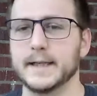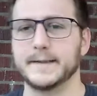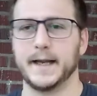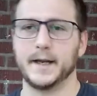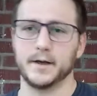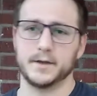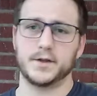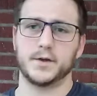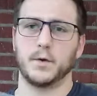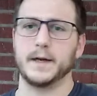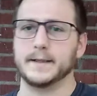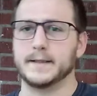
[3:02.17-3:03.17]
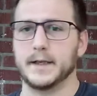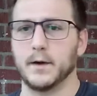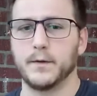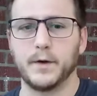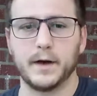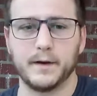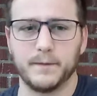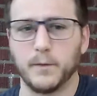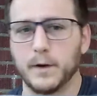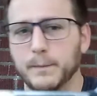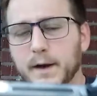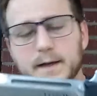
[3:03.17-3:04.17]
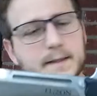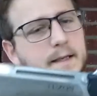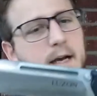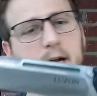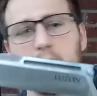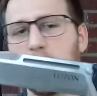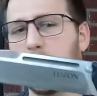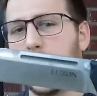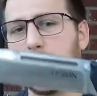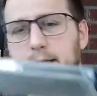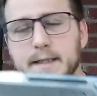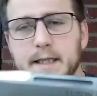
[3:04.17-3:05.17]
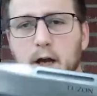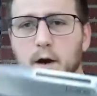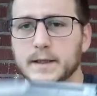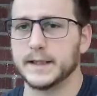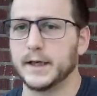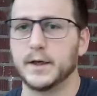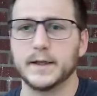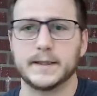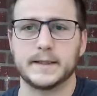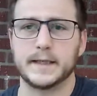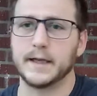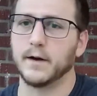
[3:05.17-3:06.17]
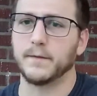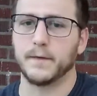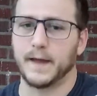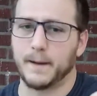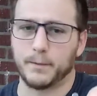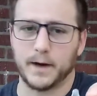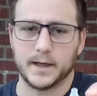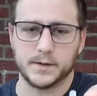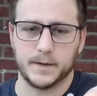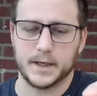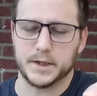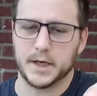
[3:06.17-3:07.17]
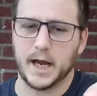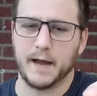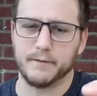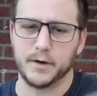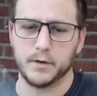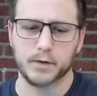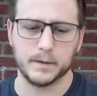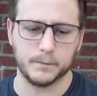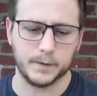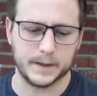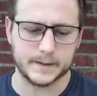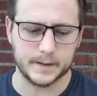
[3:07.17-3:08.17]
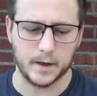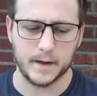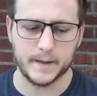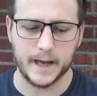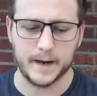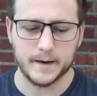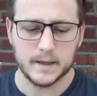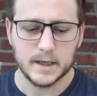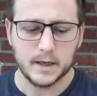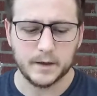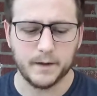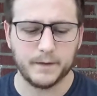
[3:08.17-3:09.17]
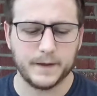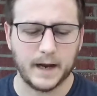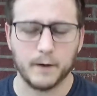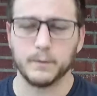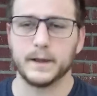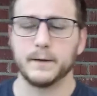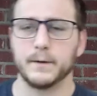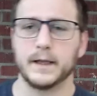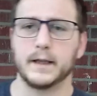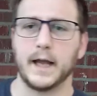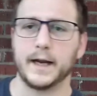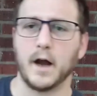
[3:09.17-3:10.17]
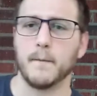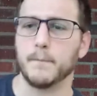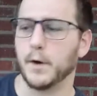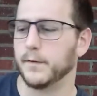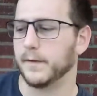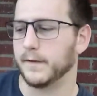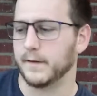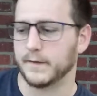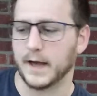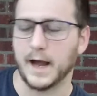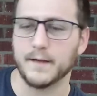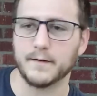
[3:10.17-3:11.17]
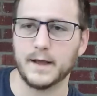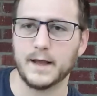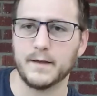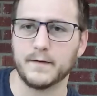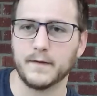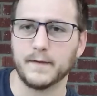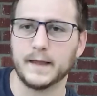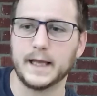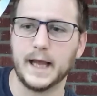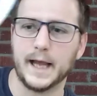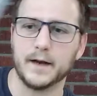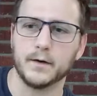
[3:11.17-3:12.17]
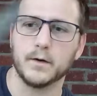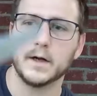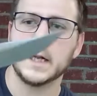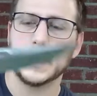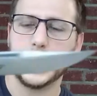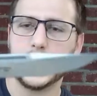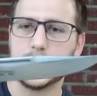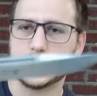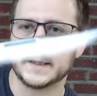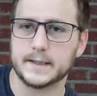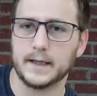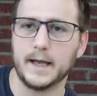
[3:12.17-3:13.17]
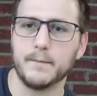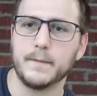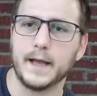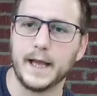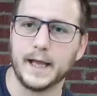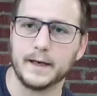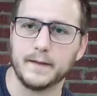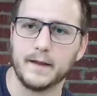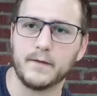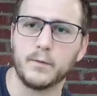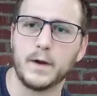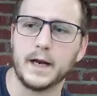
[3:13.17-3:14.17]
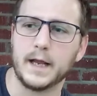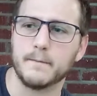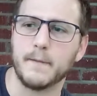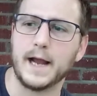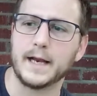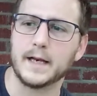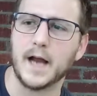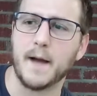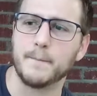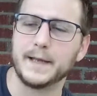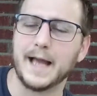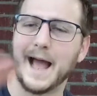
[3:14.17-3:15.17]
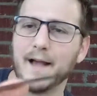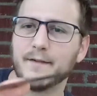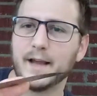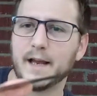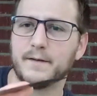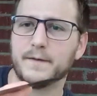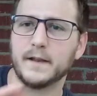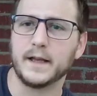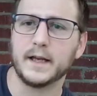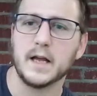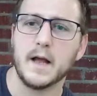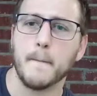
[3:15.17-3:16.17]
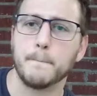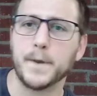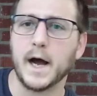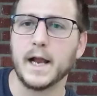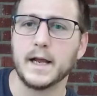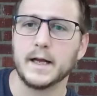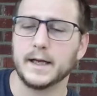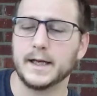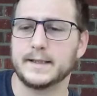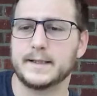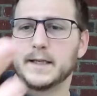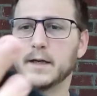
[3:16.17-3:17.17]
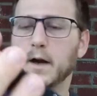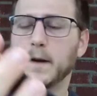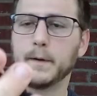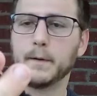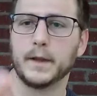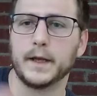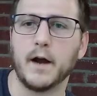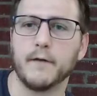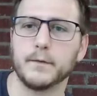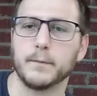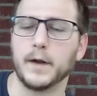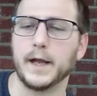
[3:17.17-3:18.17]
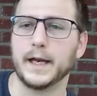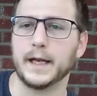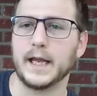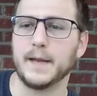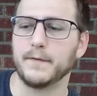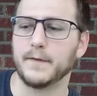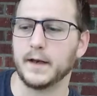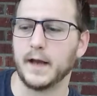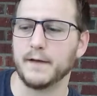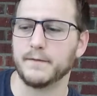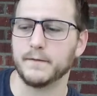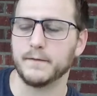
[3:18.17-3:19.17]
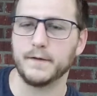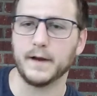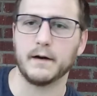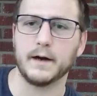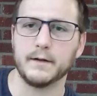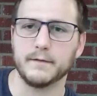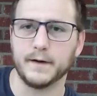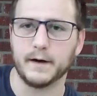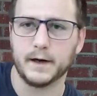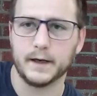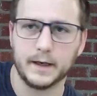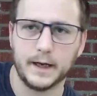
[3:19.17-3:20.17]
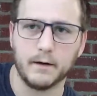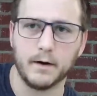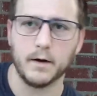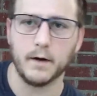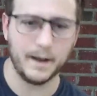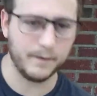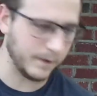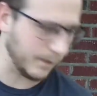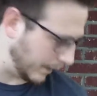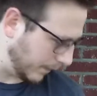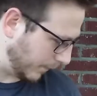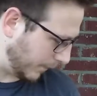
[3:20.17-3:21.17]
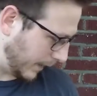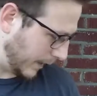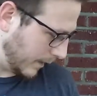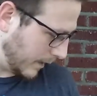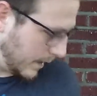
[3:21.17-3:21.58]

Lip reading: is a good choice. 30 to 40 bucks. HCR is a good steal for that price range, and I have no complaints on that. Another thing I really like on both of these guys is the handle. It is slim, and in this one, it might not be as hand-filling, but it's still going to be really comfortable, and it keeps the knife very narrow, as you can see,